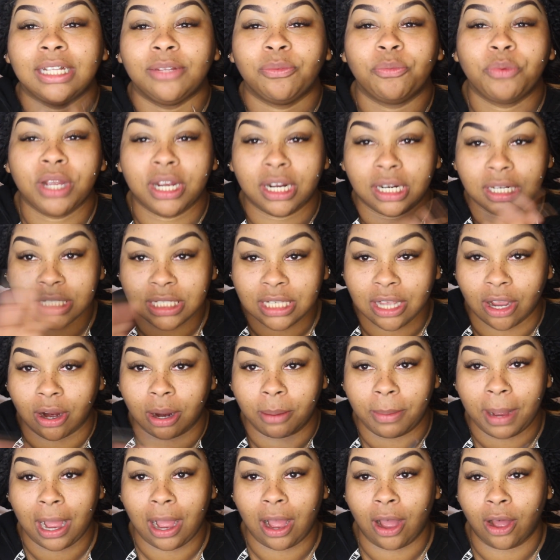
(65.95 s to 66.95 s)
we're gonna talk
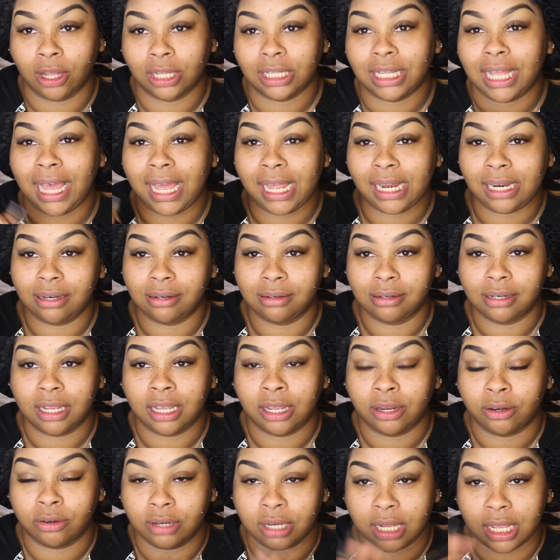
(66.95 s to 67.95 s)
about all that
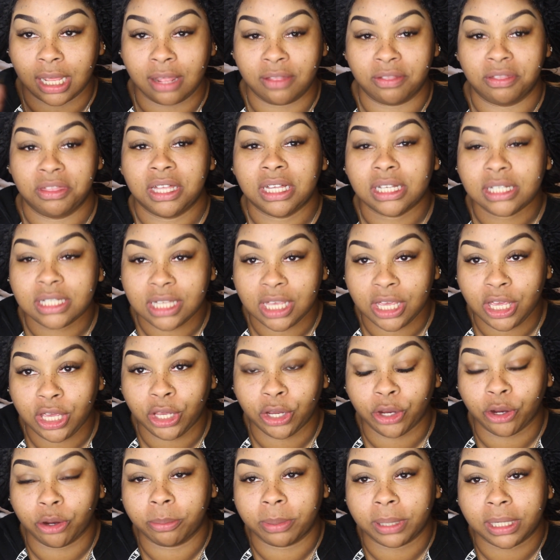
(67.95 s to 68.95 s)
in this
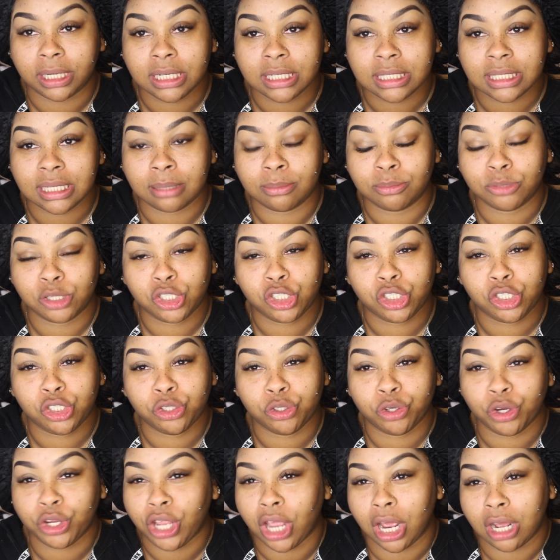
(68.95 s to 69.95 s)
here, because I'm
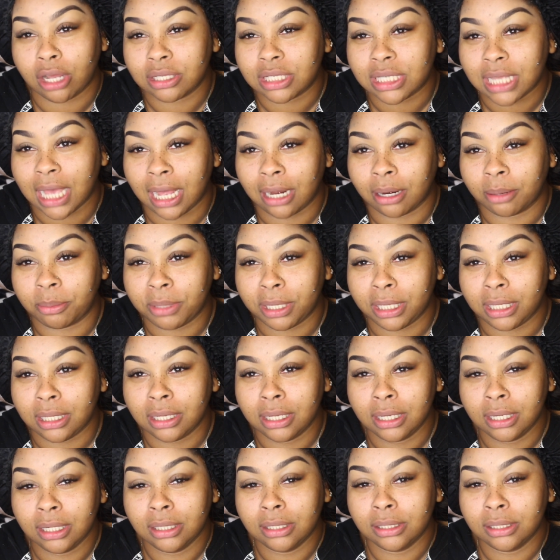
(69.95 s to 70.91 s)
sure y'all tired of me